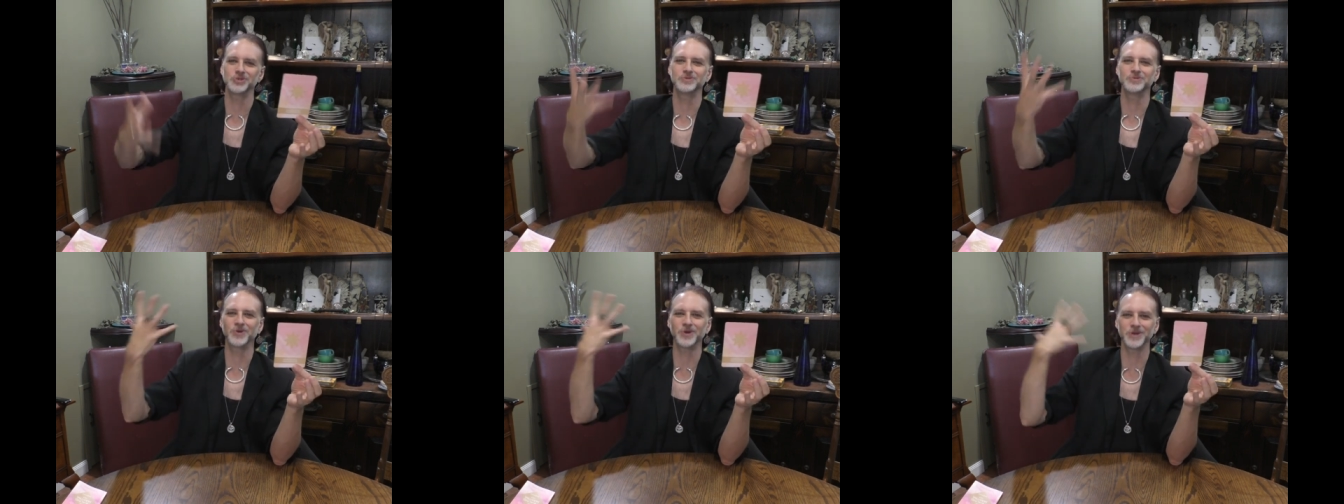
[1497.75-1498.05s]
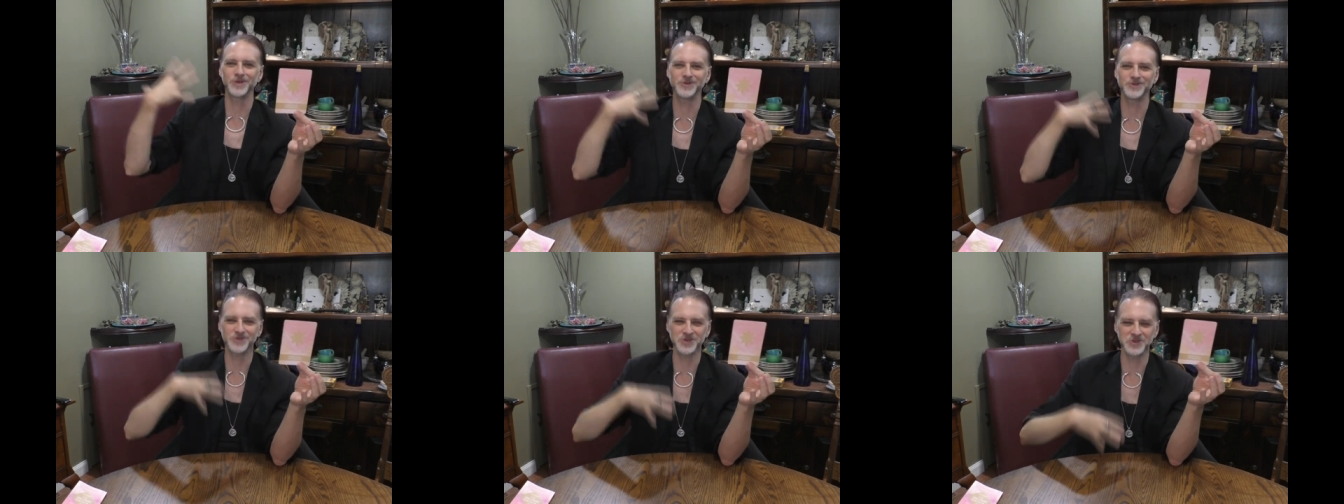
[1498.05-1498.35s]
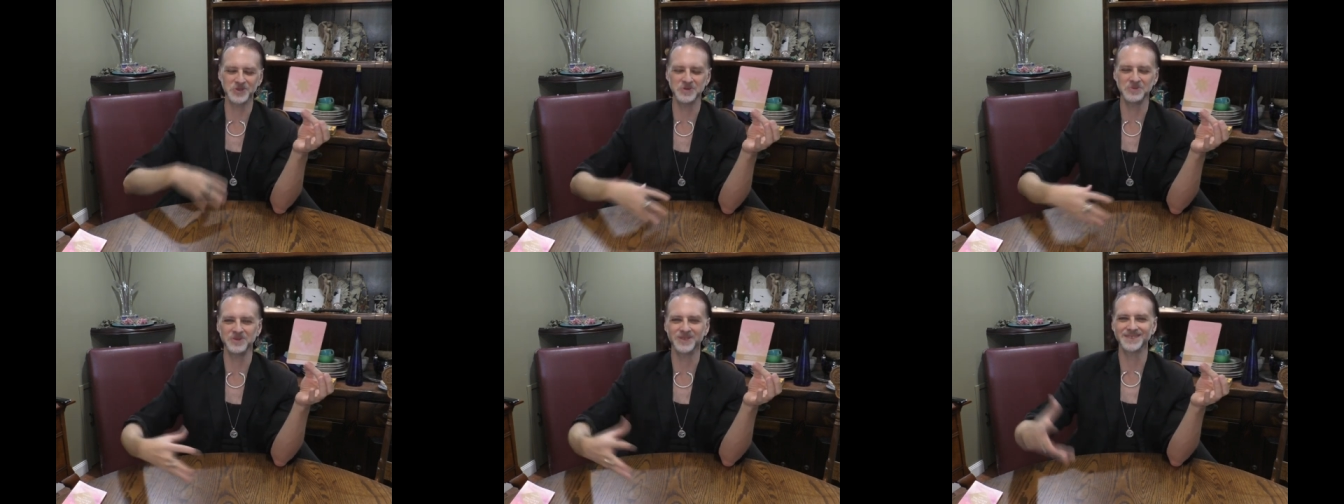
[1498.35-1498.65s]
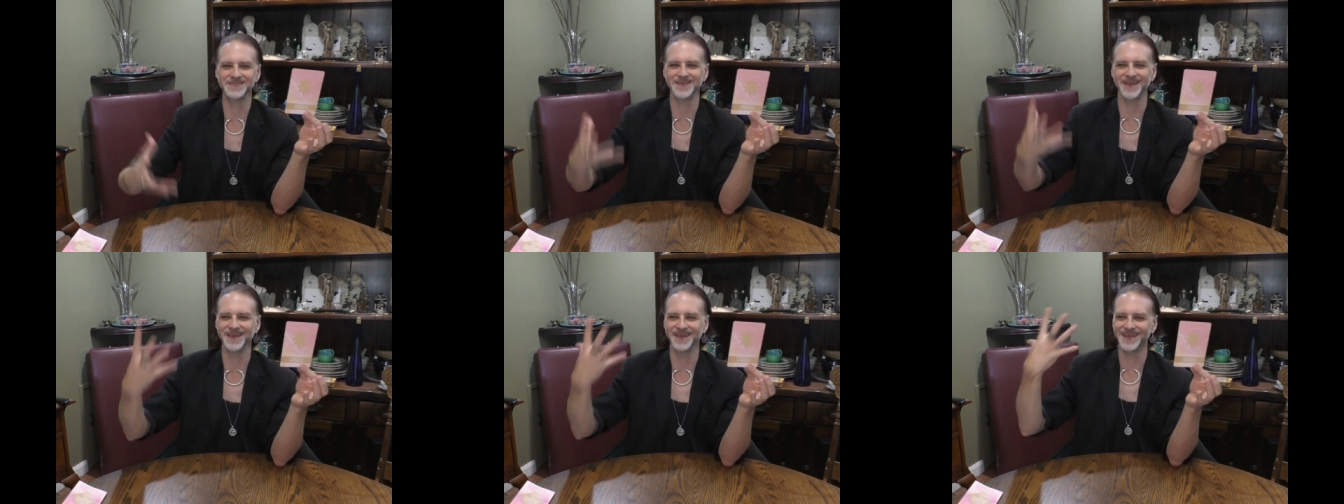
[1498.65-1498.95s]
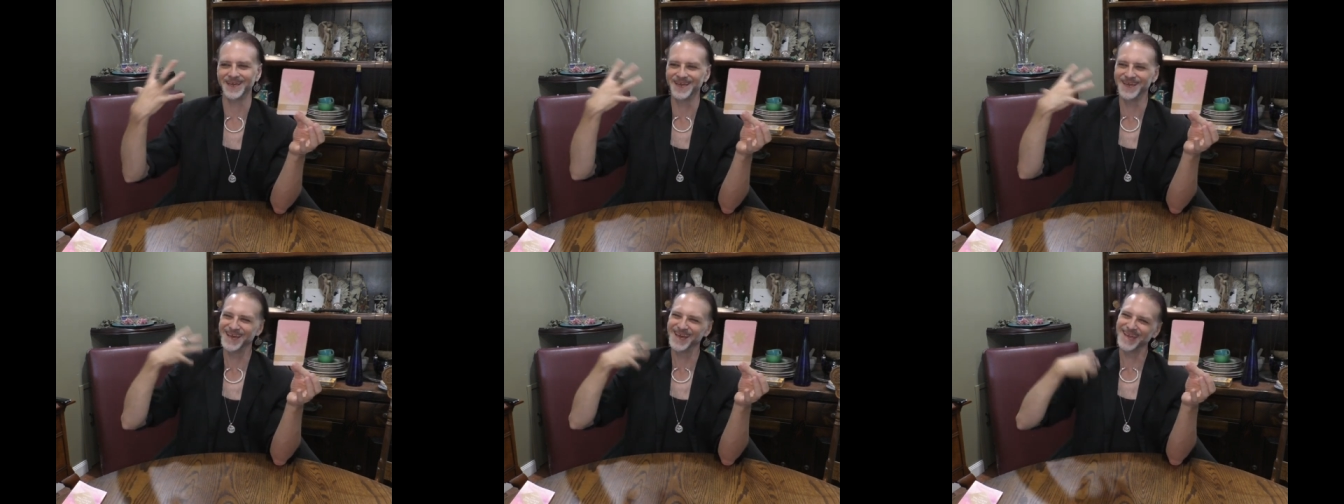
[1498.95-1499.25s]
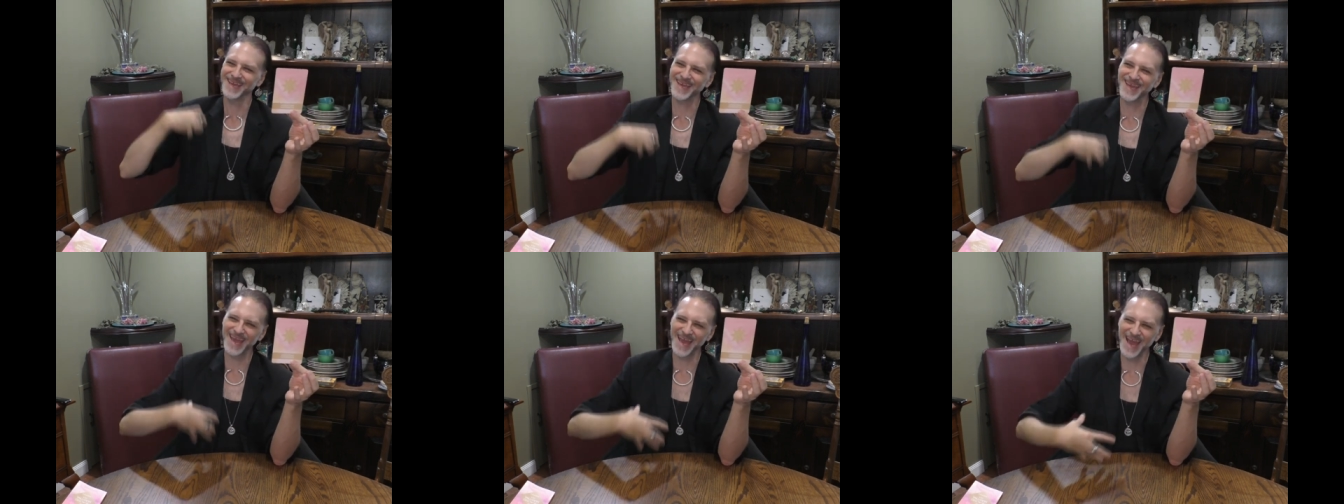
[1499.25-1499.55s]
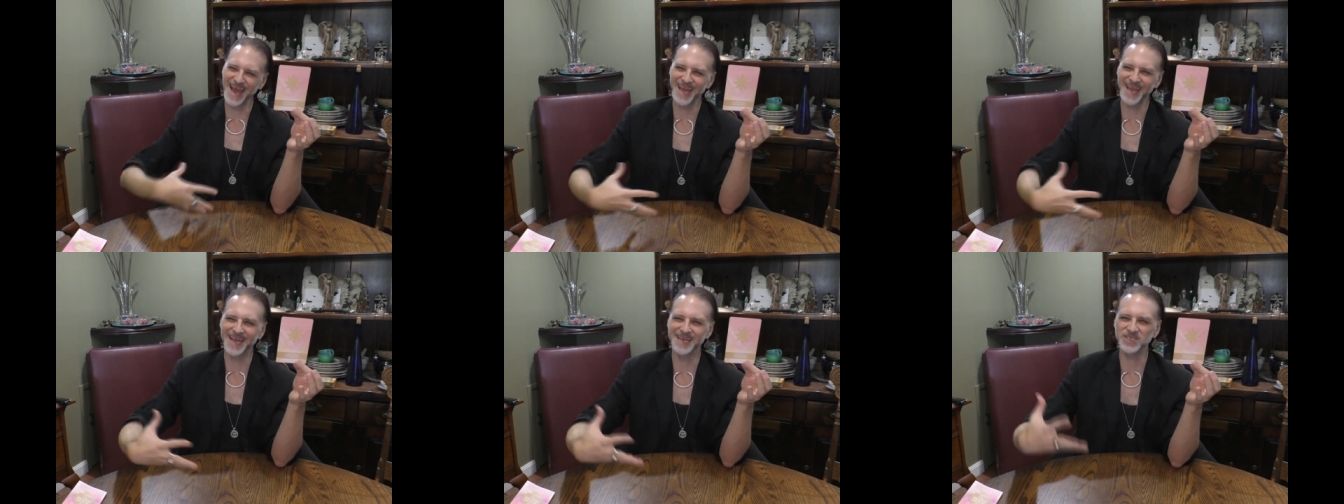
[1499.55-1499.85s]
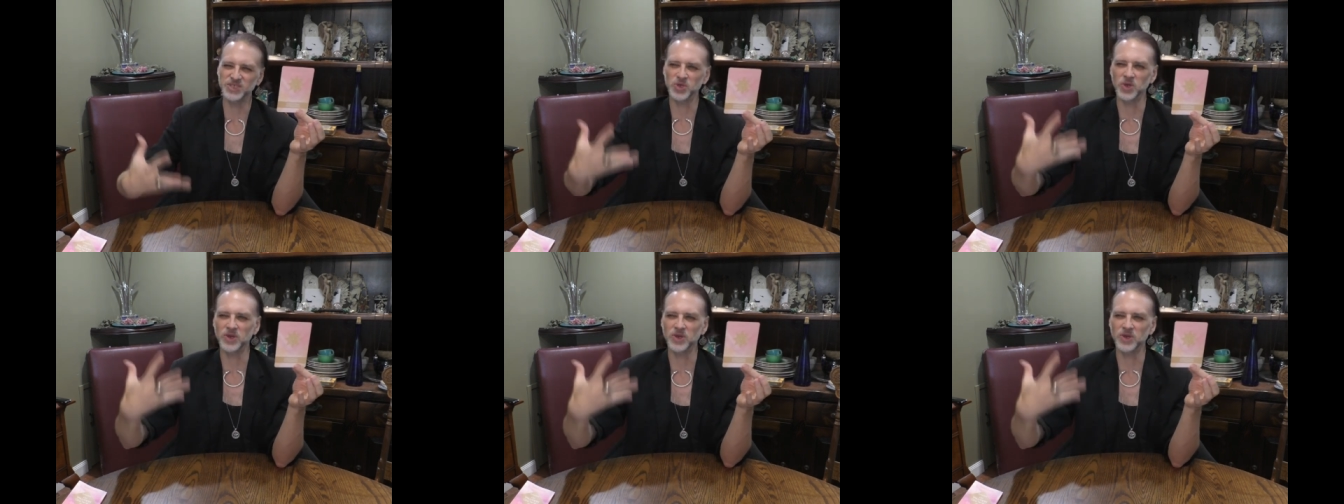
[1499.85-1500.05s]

The more you do them, it's like yeah, I guess